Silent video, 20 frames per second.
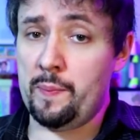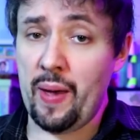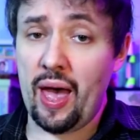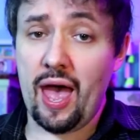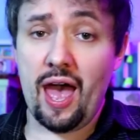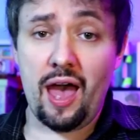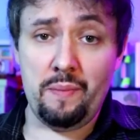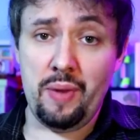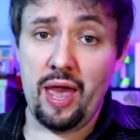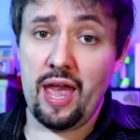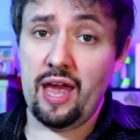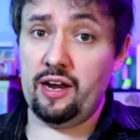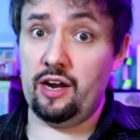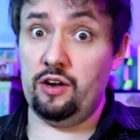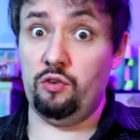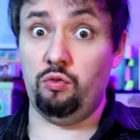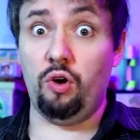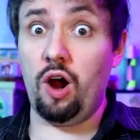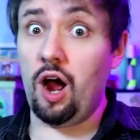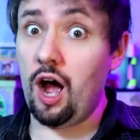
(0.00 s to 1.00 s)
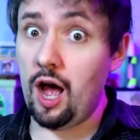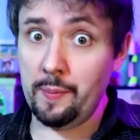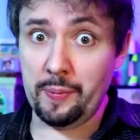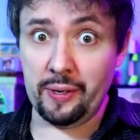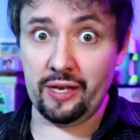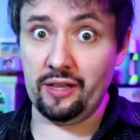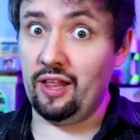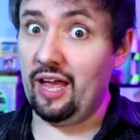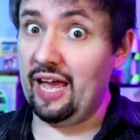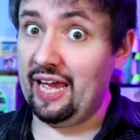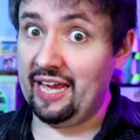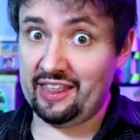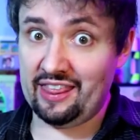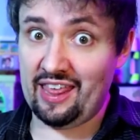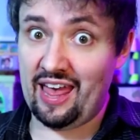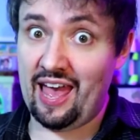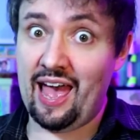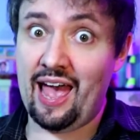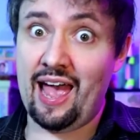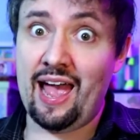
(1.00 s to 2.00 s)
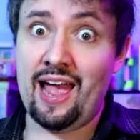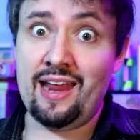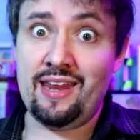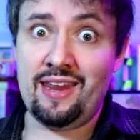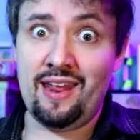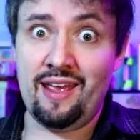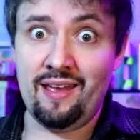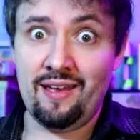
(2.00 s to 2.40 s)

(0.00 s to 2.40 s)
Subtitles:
Batman and Robin like that!